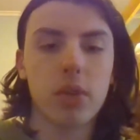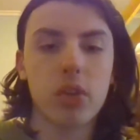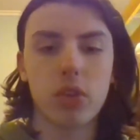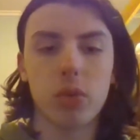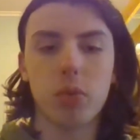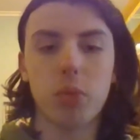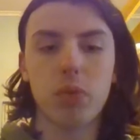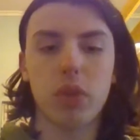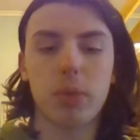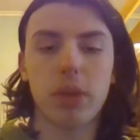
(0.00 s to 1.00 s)
So
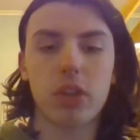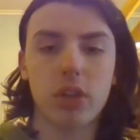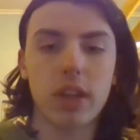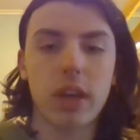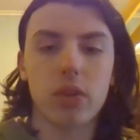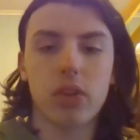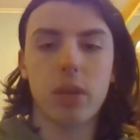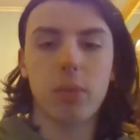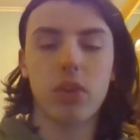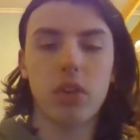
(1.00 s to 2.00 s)
this basically allows
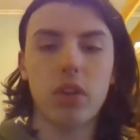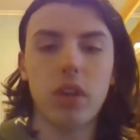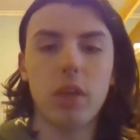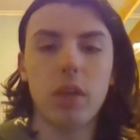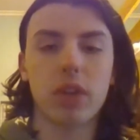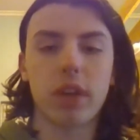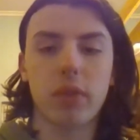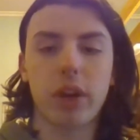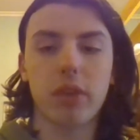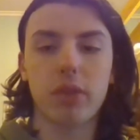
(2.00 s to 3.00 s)
them. We're like
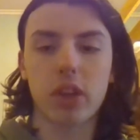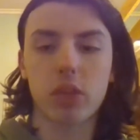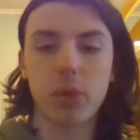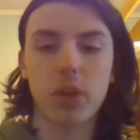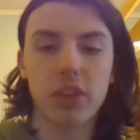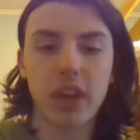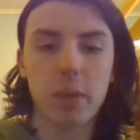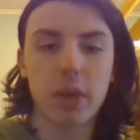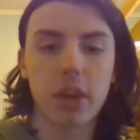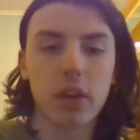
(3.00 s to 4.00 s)
very flexible on
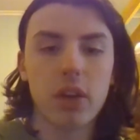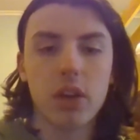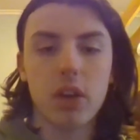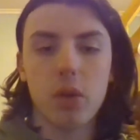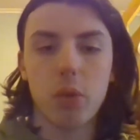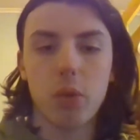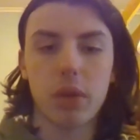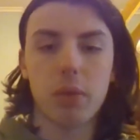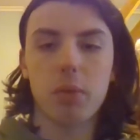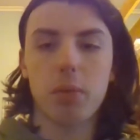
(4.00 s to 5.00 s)
timing we
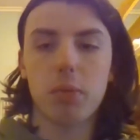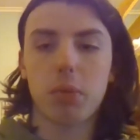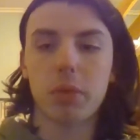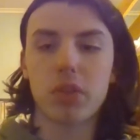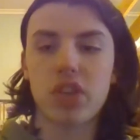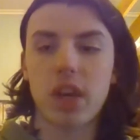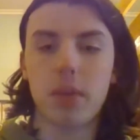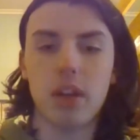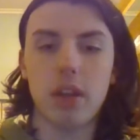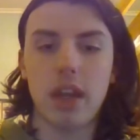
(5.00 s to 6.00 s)
can pretty much time
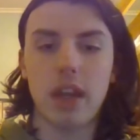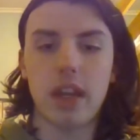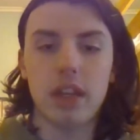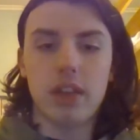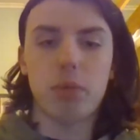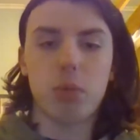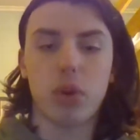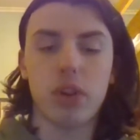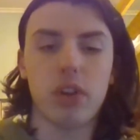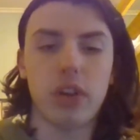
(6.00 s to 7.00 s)
it at any
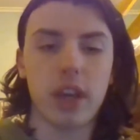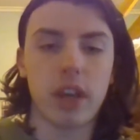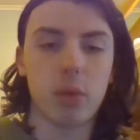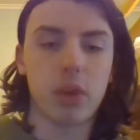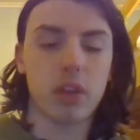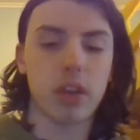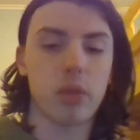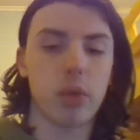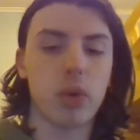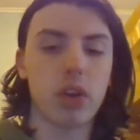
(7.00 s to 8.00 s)
point of the day. We like
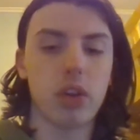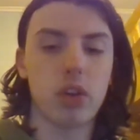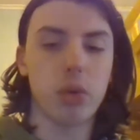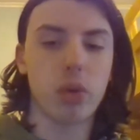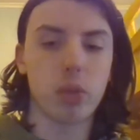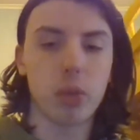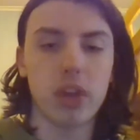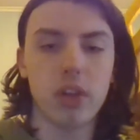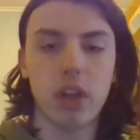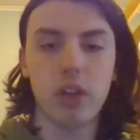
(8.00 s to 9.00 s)
if we want to do it over the week.
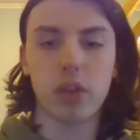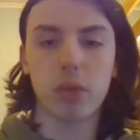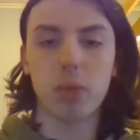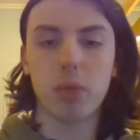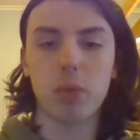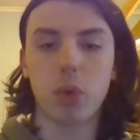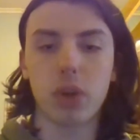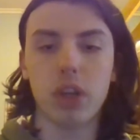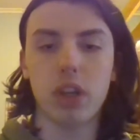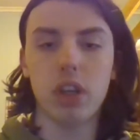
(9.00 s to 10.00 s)
If it's
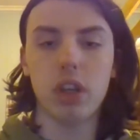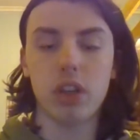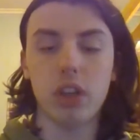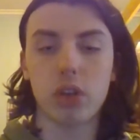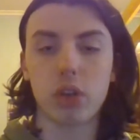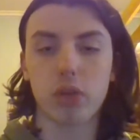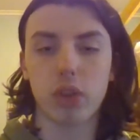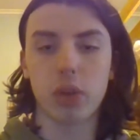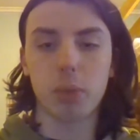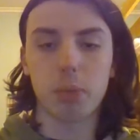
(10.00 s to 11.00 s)
more, it's easier for
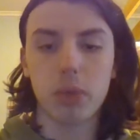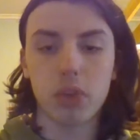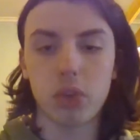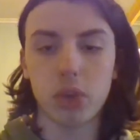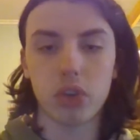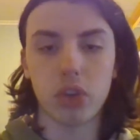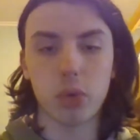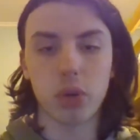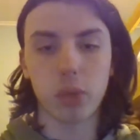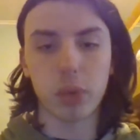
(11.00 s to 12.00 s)
the students to
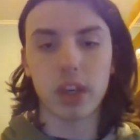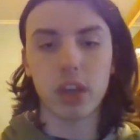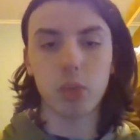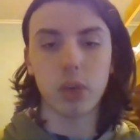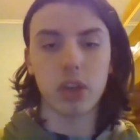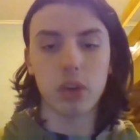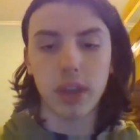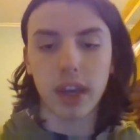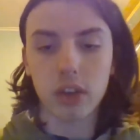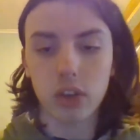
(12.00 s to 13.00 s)
do over the weekend. We can do
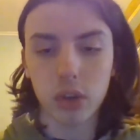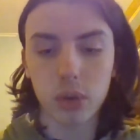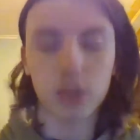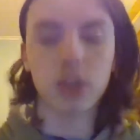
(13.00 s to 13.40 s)
that too.